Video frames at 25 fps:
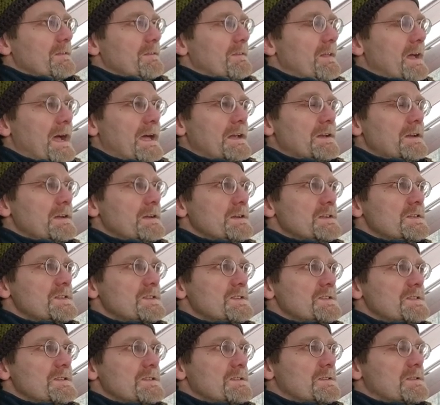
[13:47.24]
That
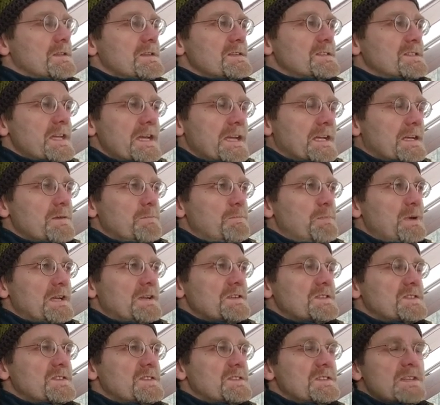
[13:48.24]
is the second
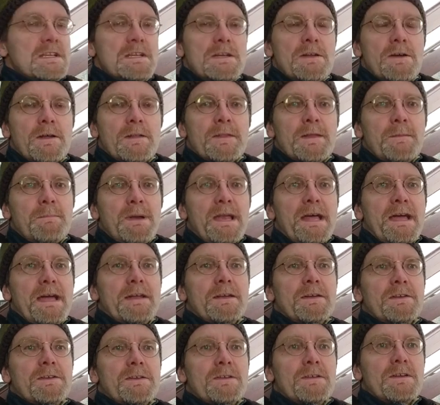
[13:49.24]
biggest sin on the
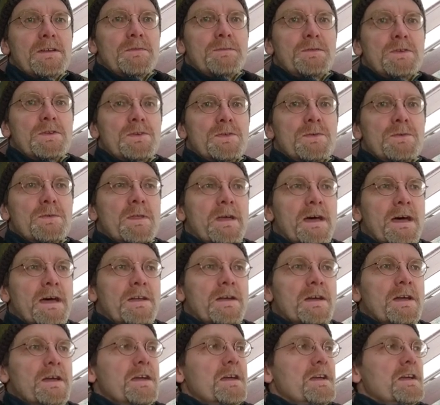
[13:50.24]
planet if you do
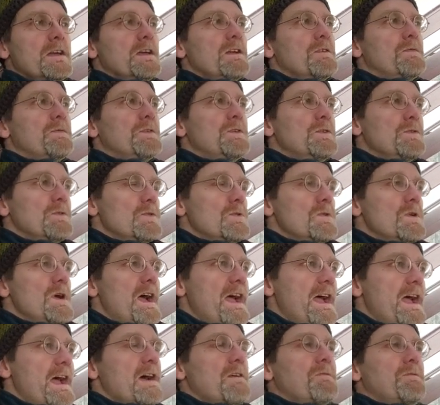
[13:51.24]
that. If you
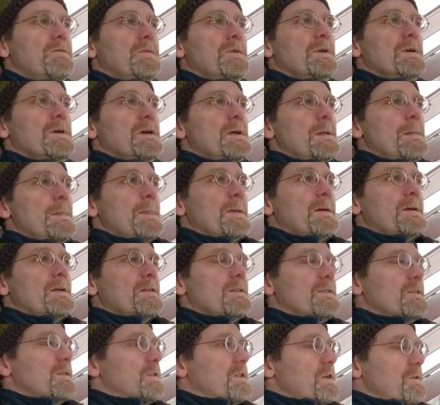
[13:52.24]
have
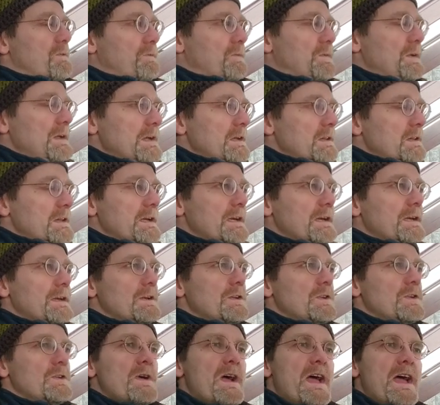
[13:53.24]
the feeling
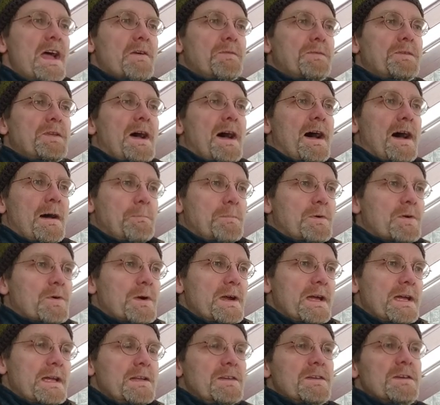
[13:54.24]
you have to
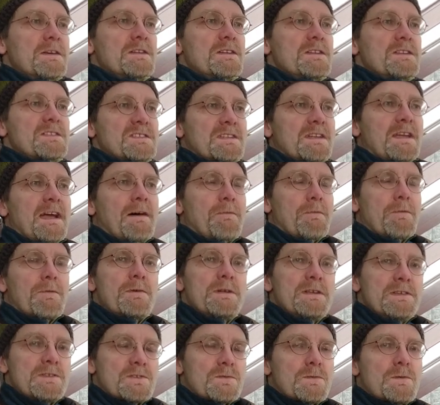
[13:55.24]
upgrade a
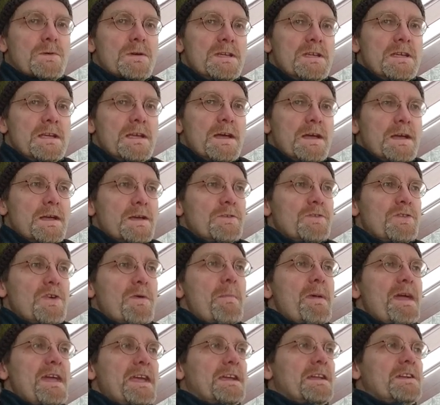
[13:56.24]
Discovery 3 to
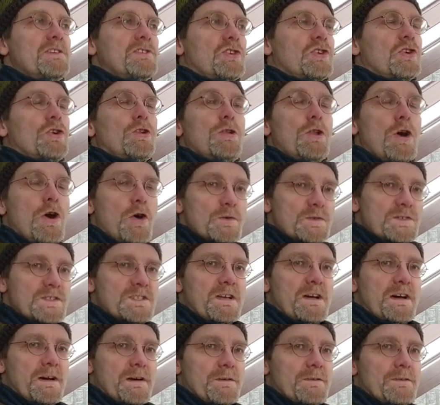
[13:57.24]
make it
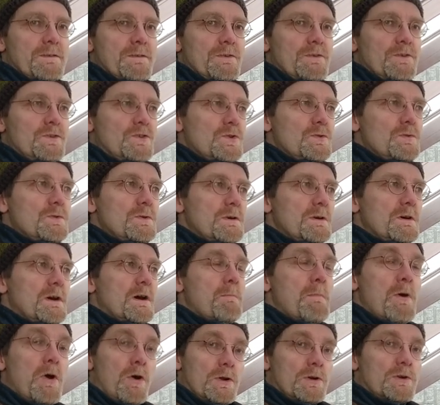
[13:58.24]
closer to
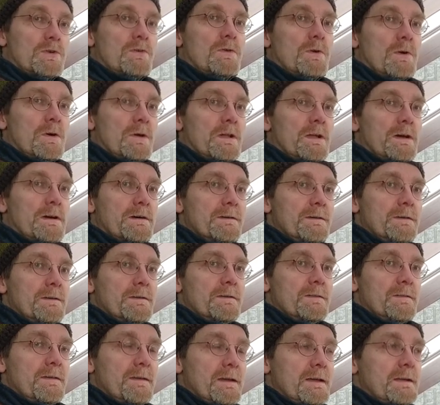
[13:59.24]
a mall crawler,
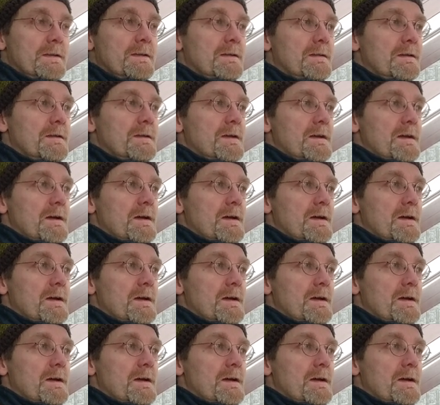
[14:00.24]
then